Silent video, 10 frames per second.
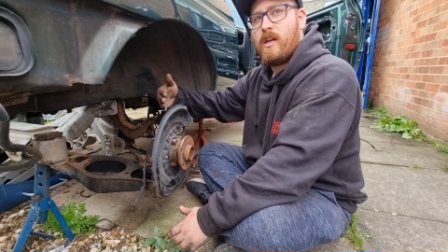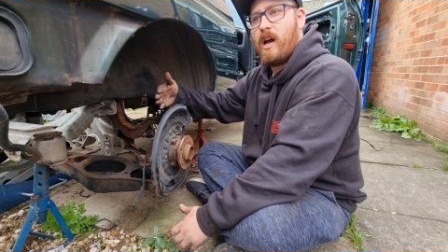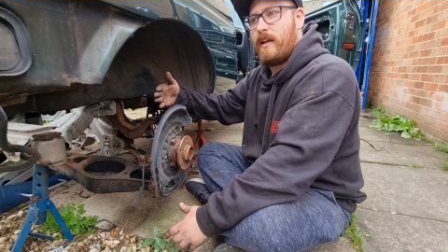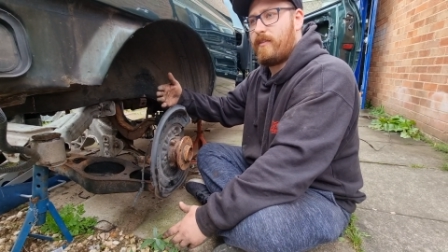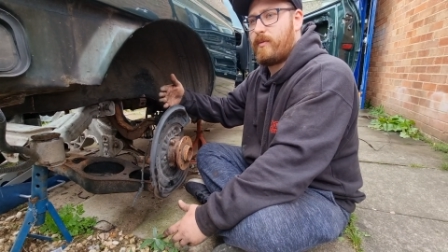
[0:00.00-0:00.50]

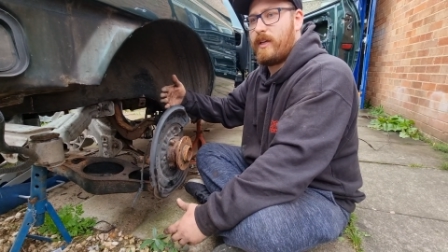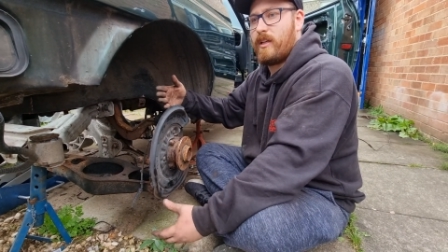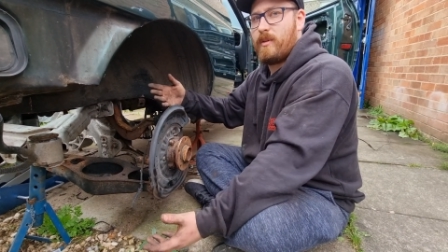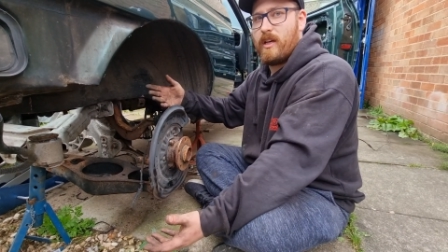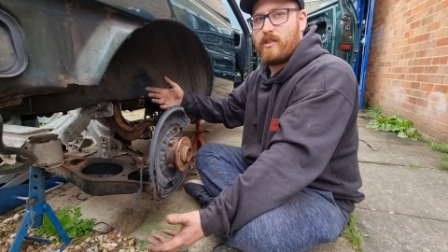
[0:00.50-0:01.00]
And if we're going
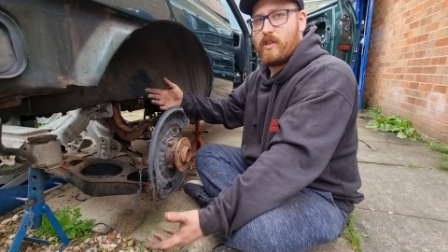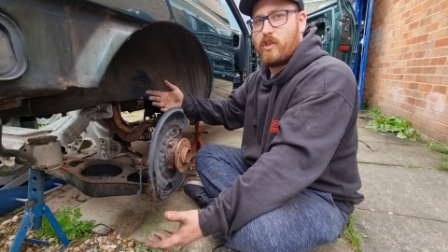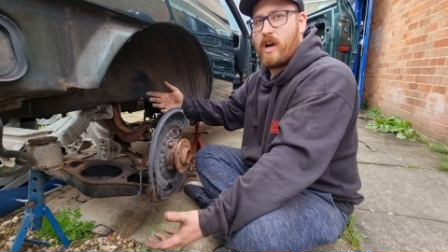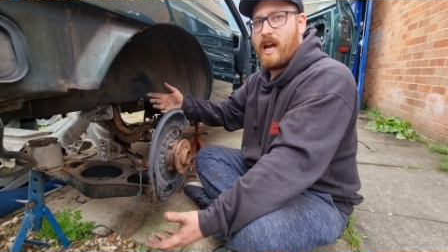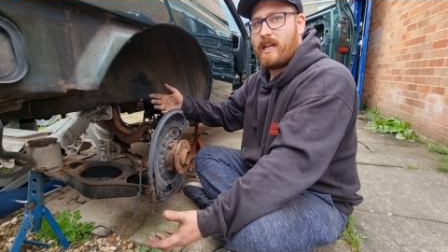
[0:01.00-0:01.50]
to be going to the
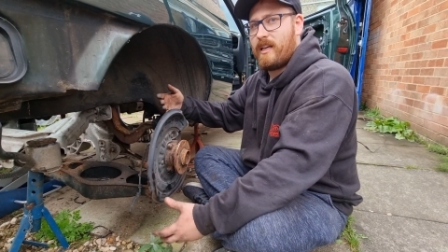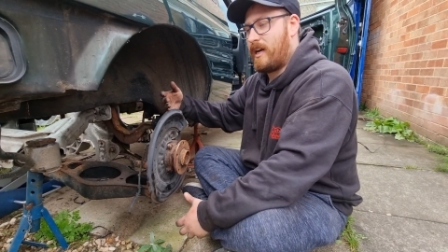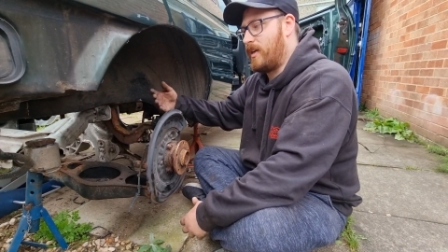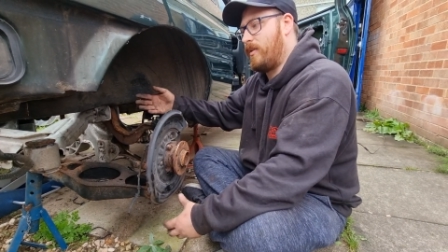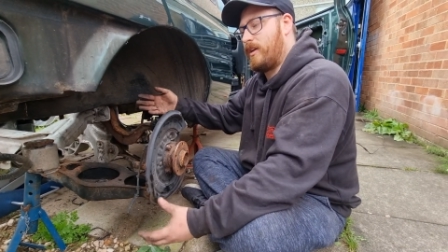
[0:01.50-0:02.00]
track
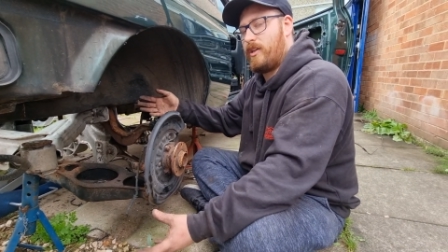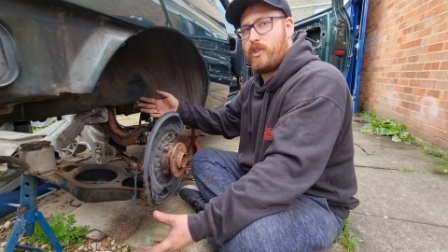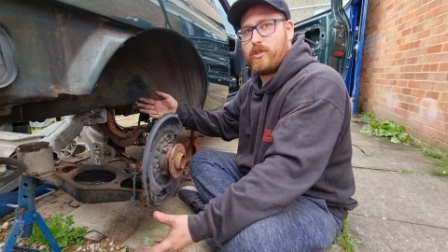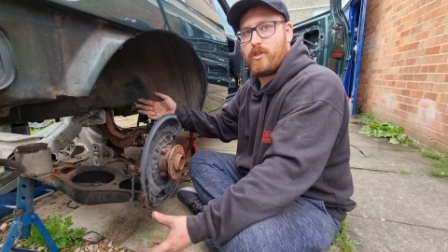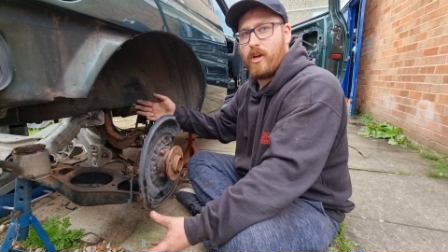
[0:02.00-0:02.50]
and I want to
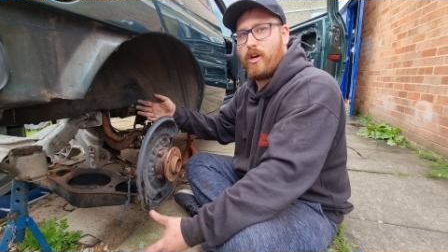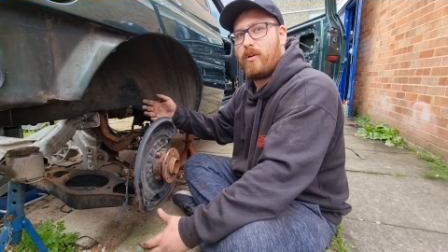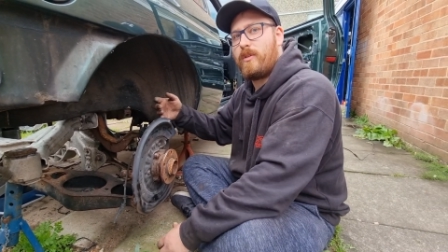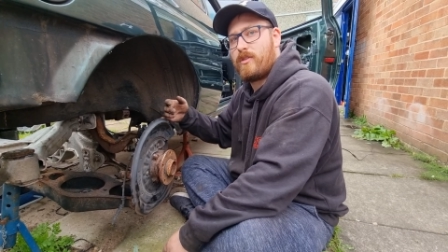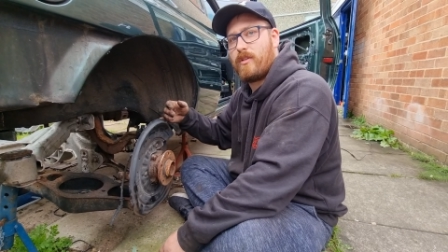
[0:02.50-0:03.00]
just
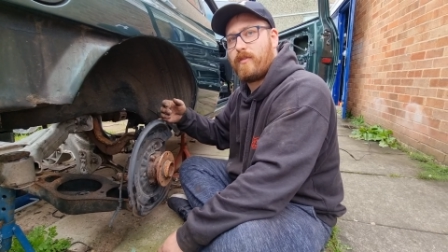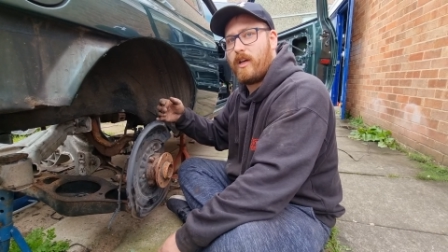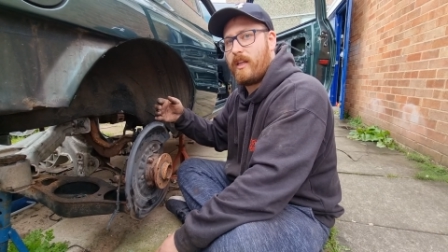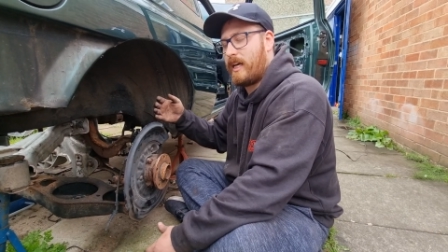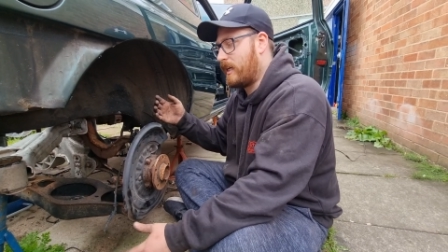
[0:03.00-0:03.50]
tow and stuff
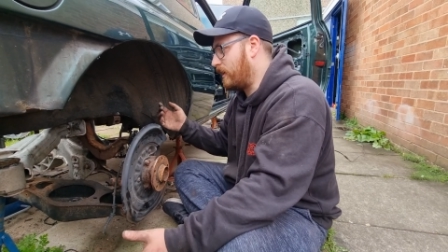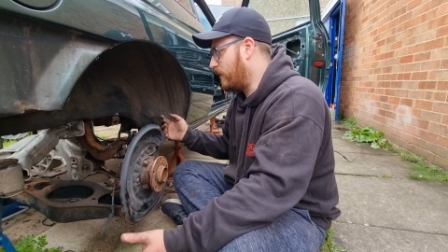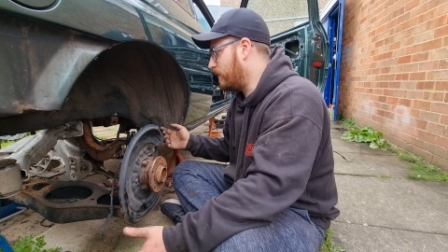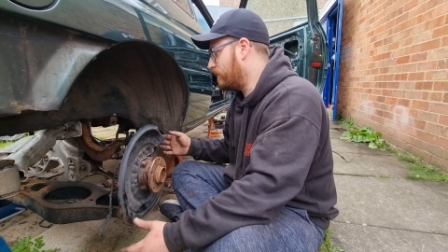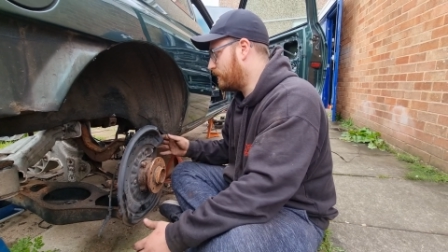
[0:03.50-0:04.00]
like that, you
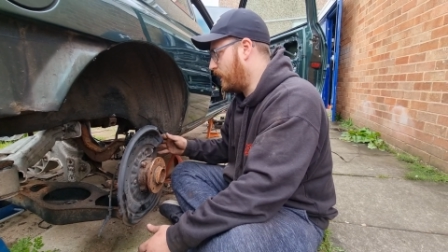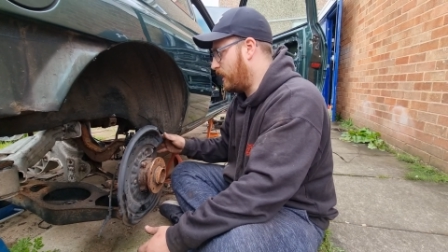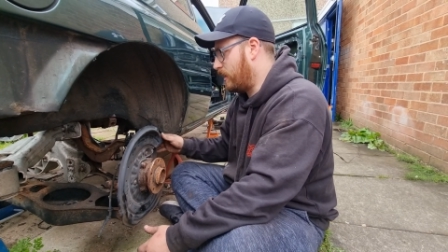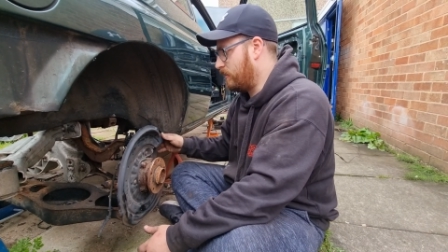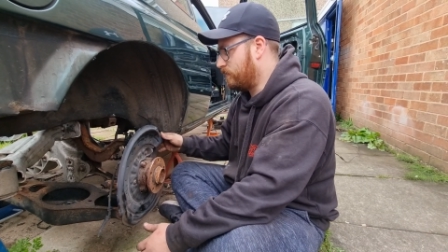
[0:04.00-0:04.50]
know,
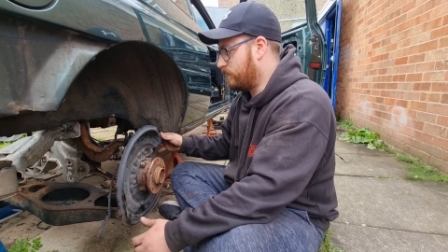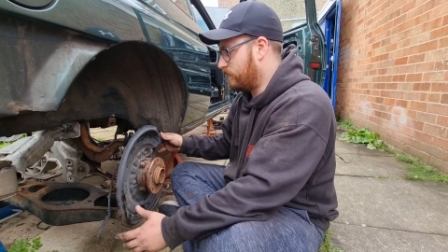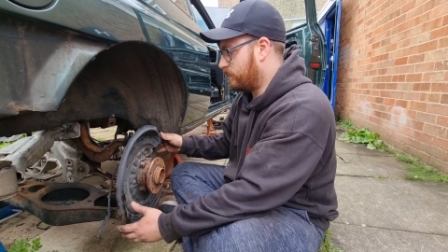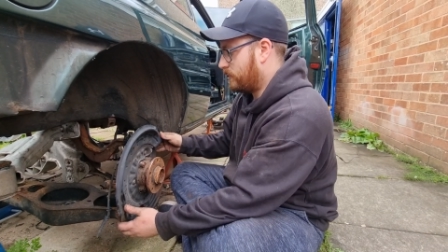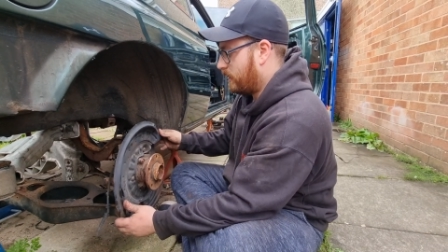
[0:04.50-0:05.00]

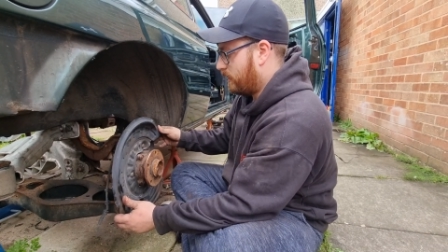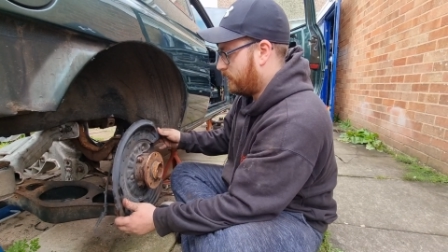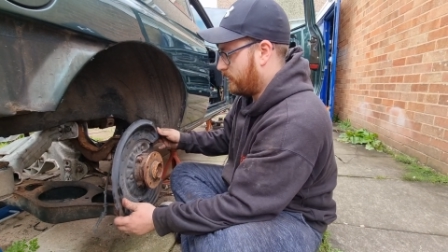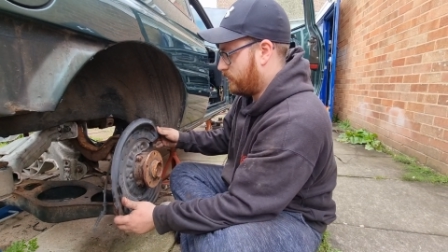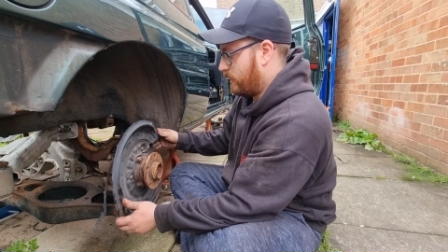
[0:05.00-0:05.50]
um,
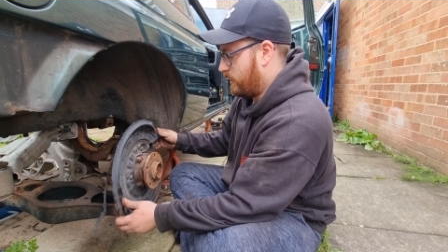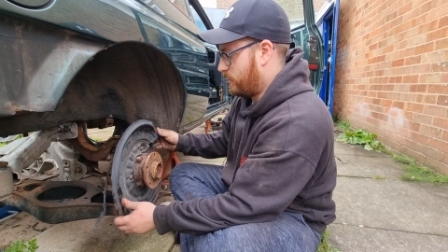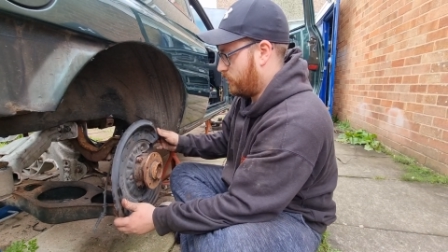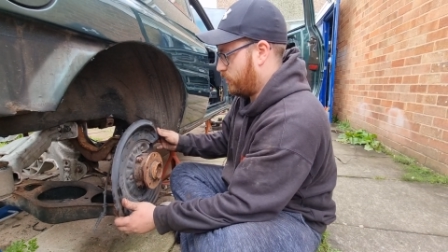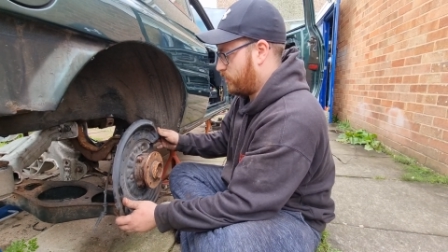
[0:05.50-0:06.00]
this
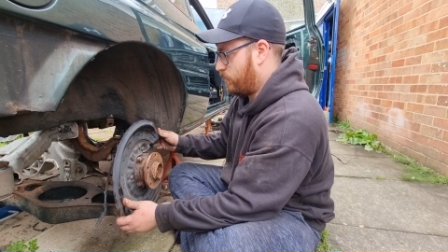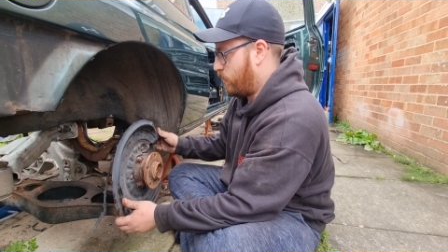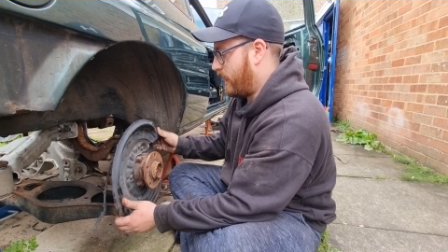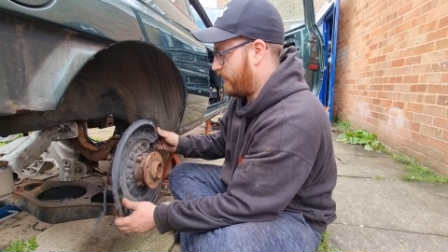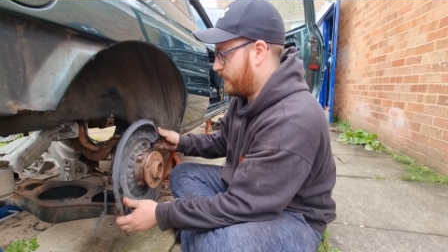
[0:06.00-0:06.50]
this is just
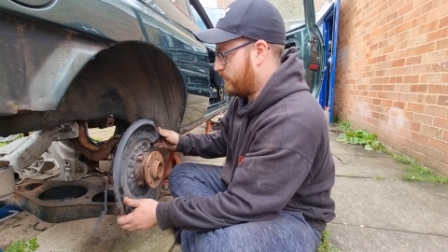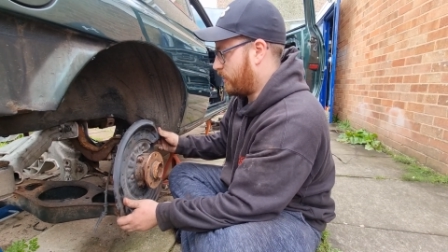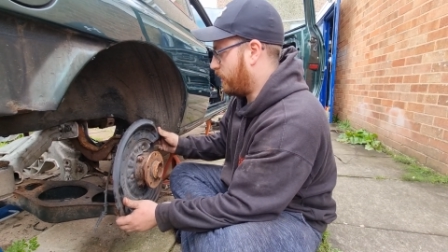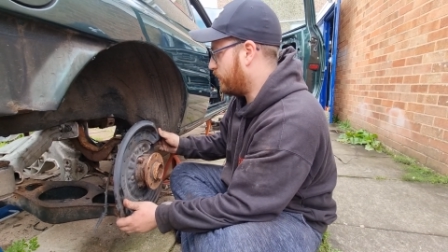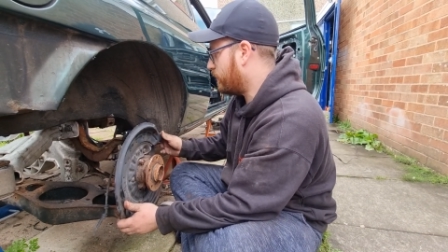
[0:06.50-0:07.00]
where this
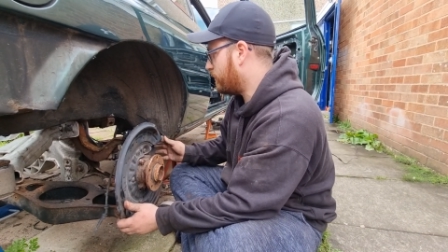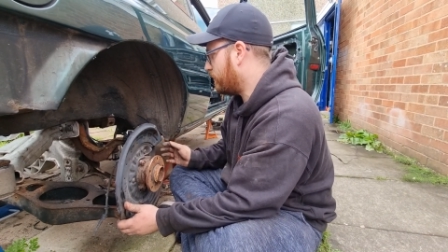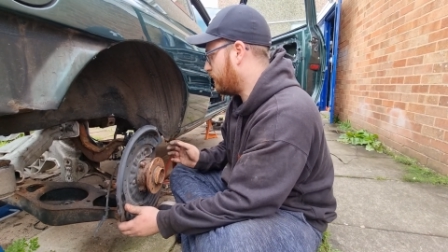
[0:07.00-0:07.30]
goes.